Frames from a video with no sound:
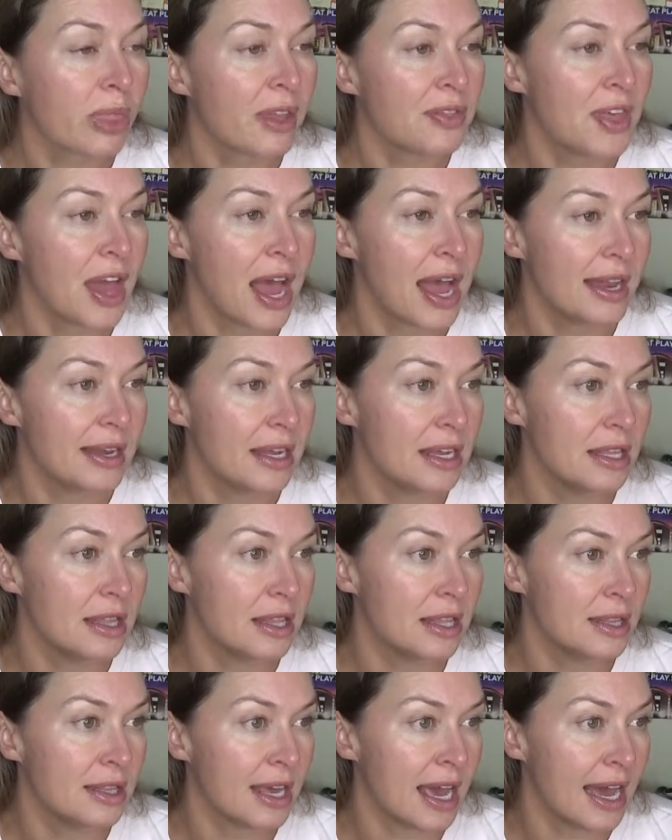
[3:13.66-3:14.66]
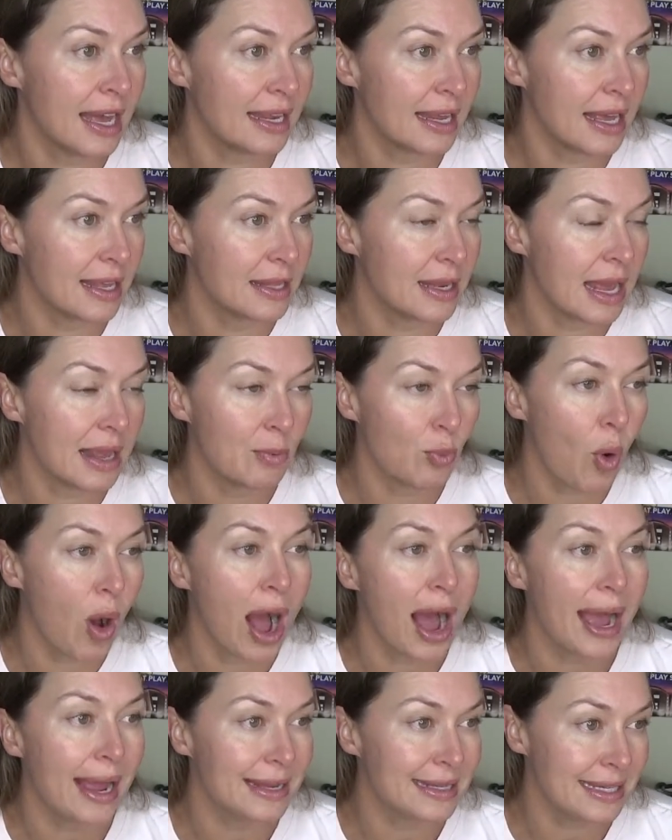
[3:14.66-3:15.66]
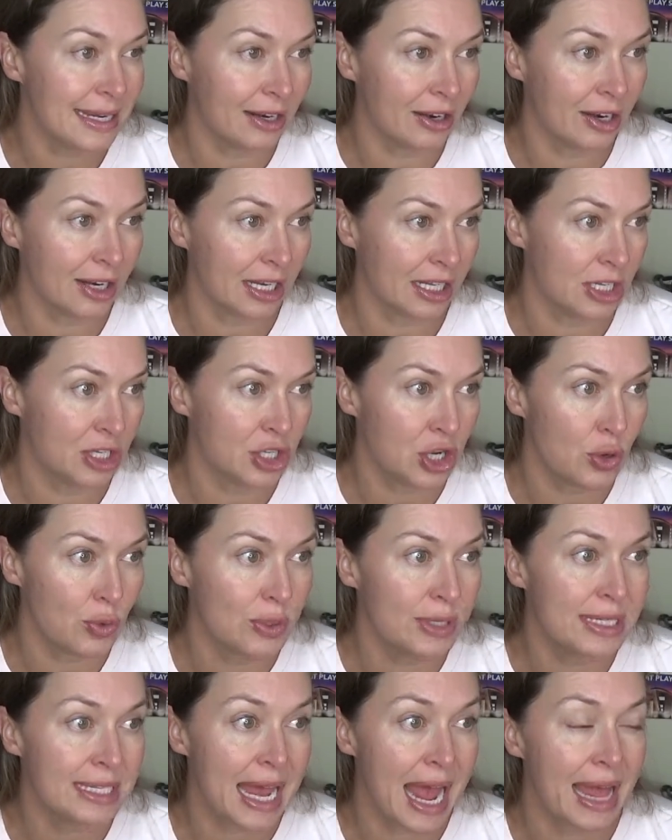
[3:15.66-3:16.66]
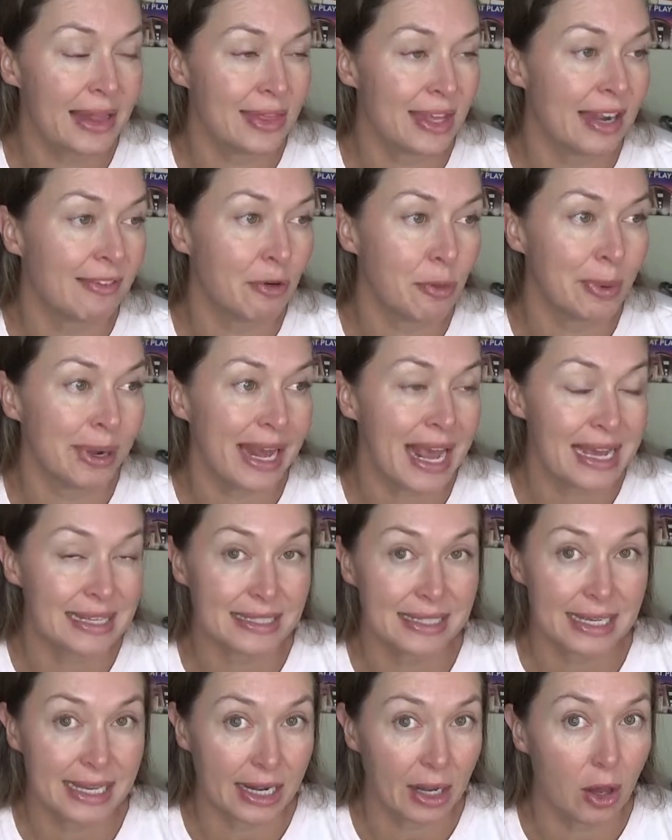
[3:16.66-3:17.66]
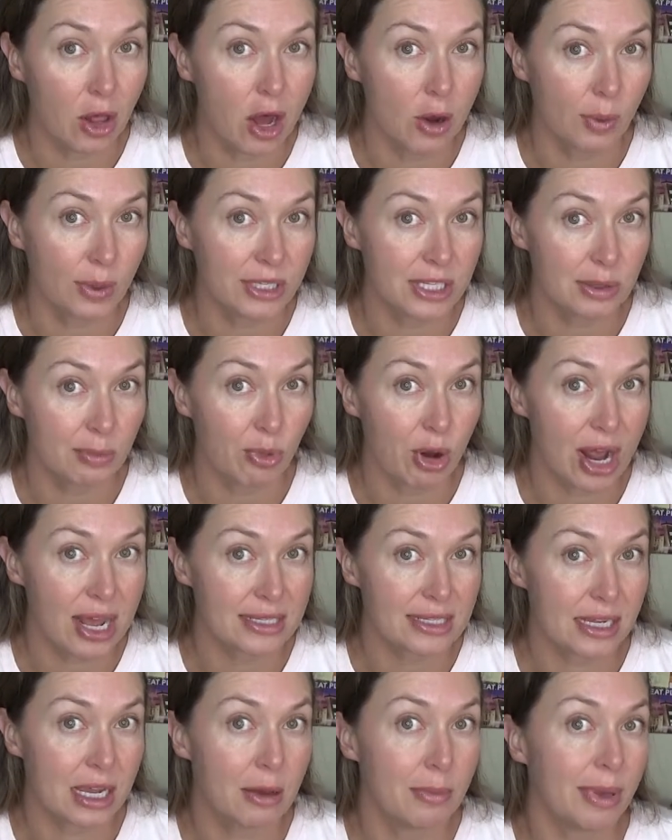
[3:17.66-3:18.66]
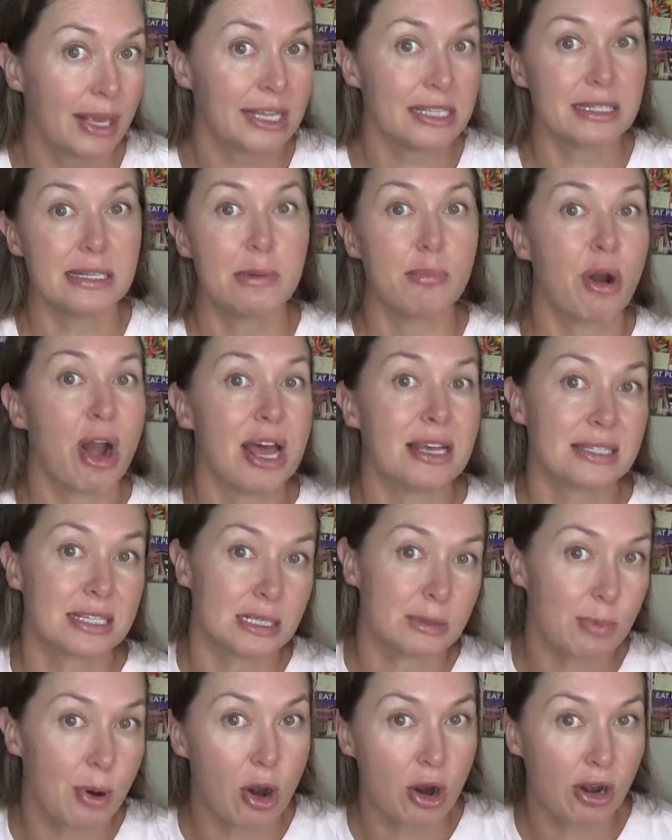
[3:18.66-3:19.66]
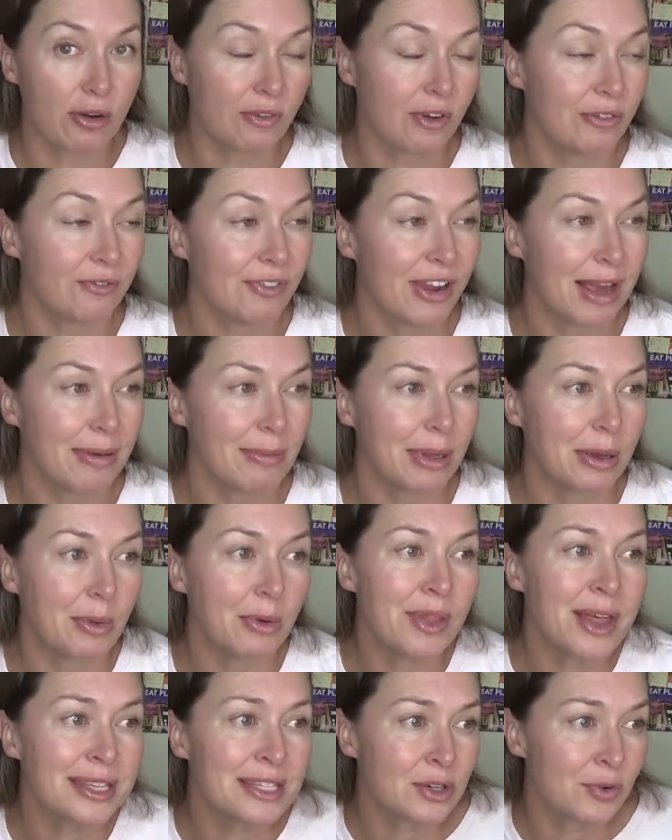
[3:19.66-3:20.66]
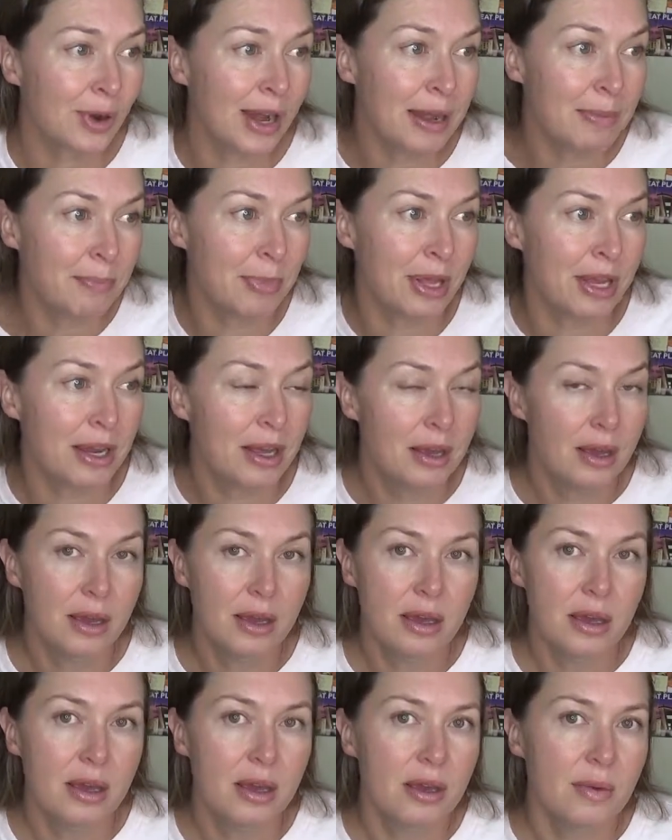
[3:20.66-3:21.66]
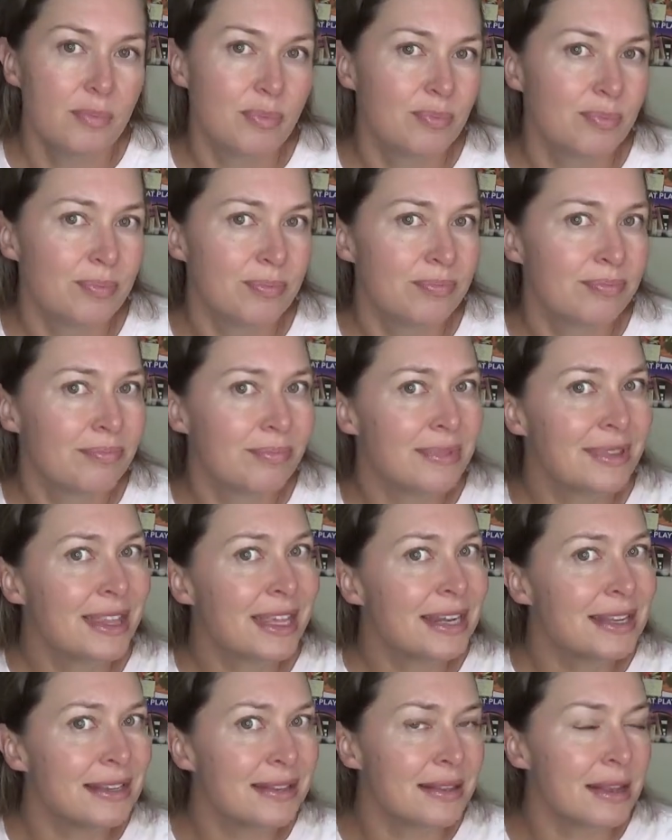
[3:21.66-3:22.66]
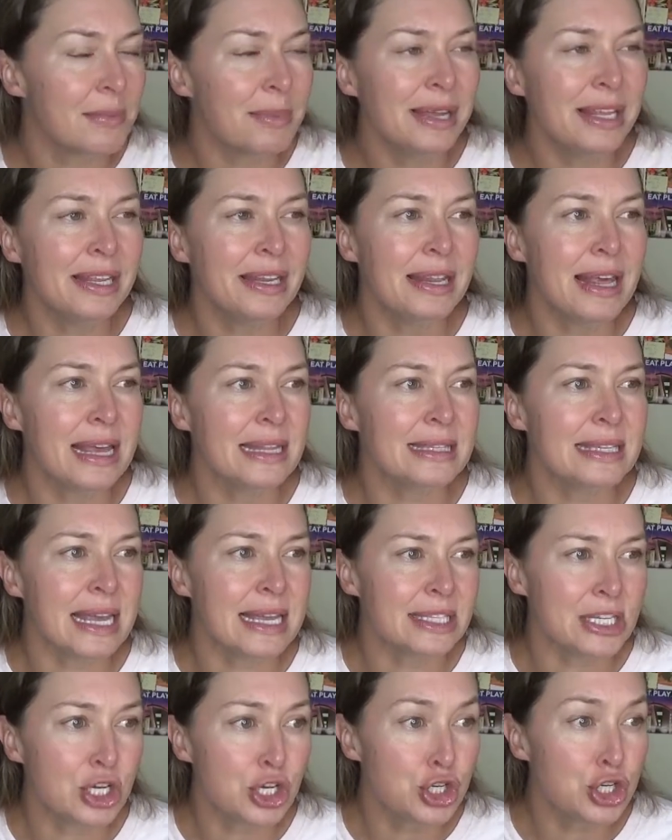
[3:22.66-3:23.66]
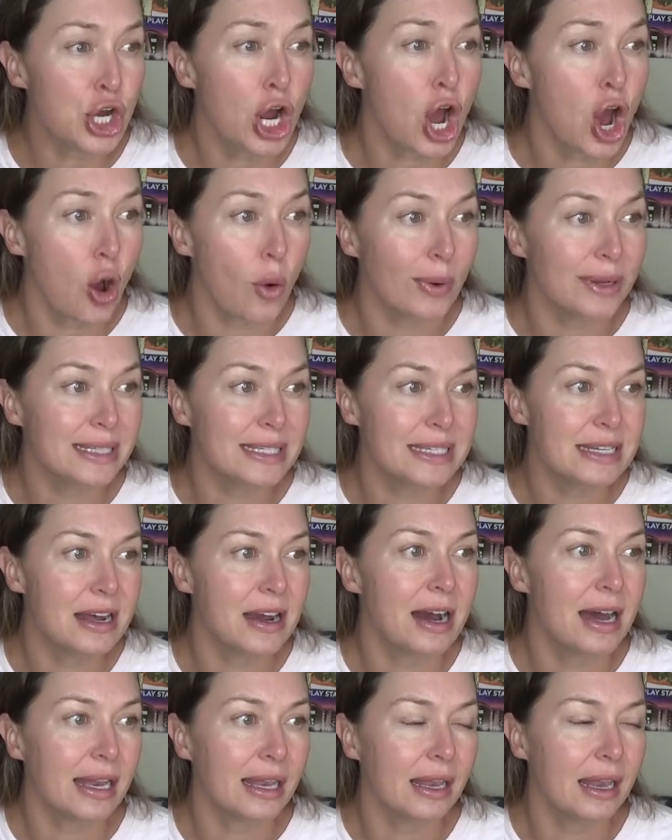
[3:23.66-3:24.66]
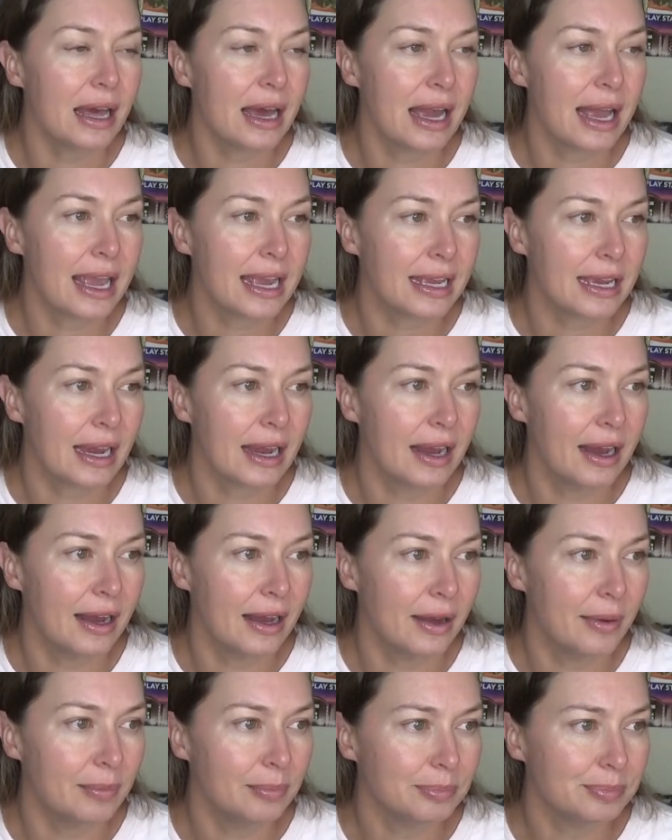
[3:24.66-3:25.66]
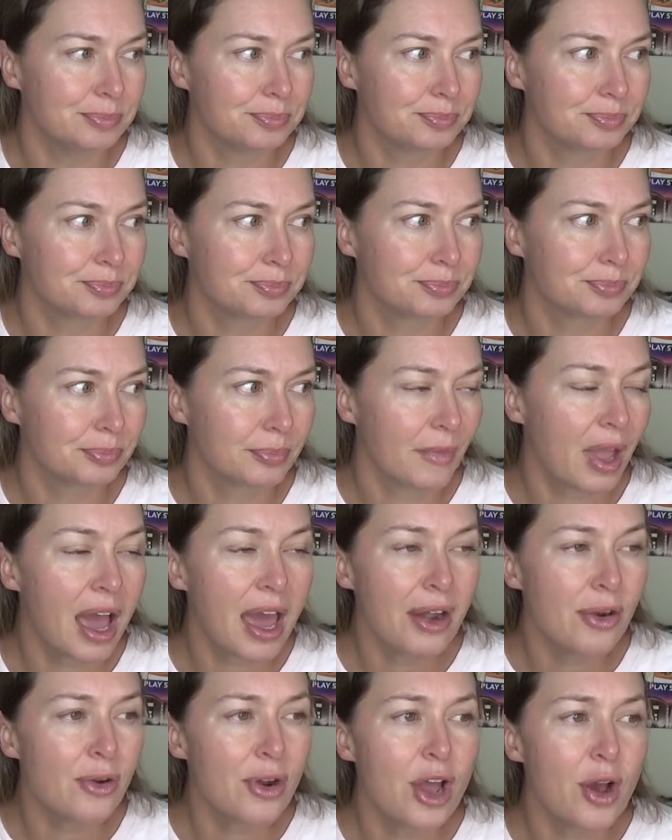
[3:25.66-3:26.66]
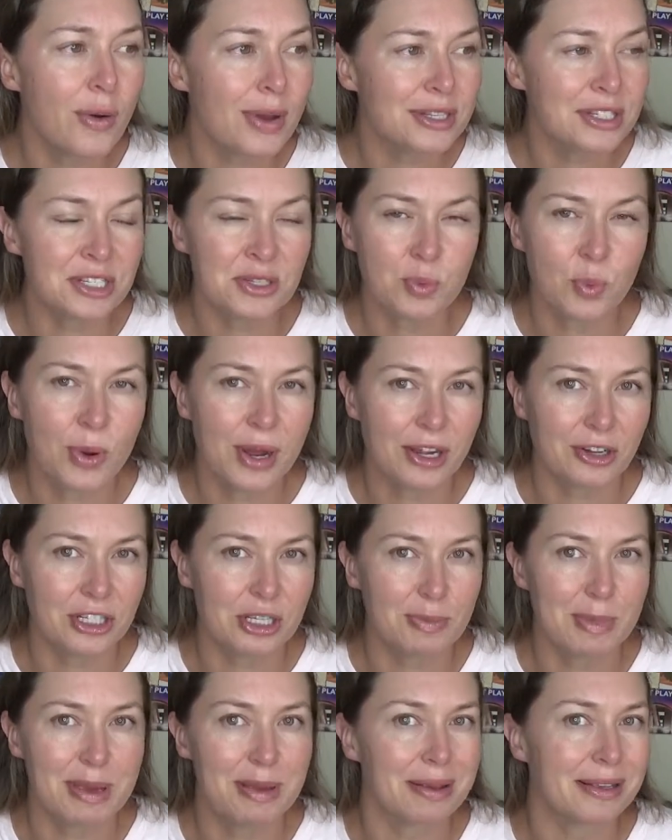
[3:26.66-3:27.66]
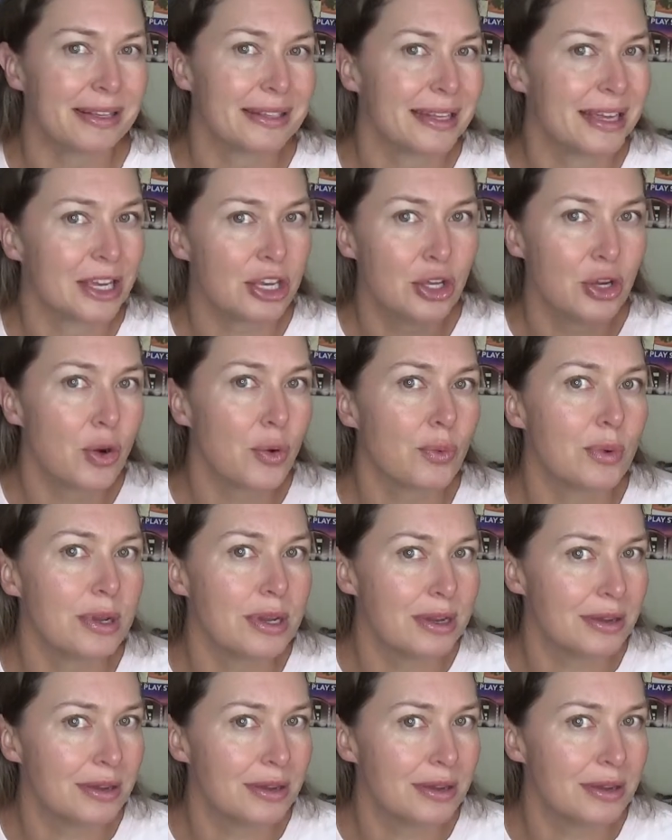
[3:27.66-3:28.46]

that that and, and why Derrick is so set that everybody has to get along with Nebraska because Nebraska's part of our family. Well, that's great, but that it, I mean, it's it's a show. It's not like um, I don't know. It's just weird to me because it's like you don't.